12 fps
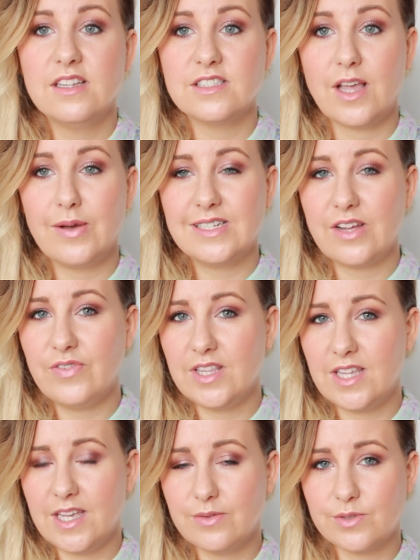so I
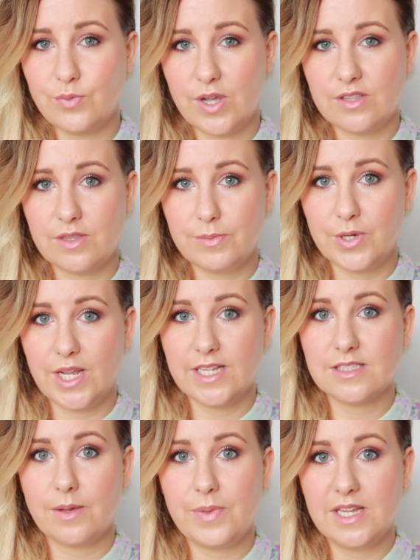definitely think it was worth the
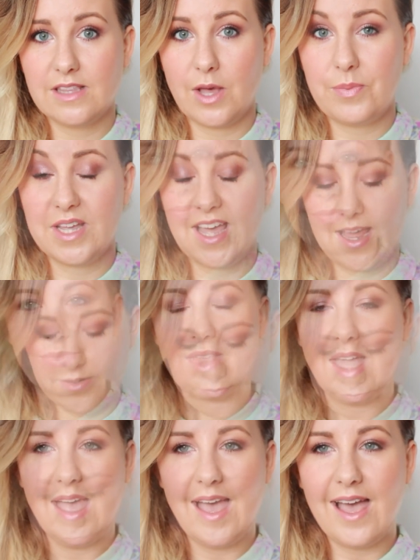money, so I picked that up again.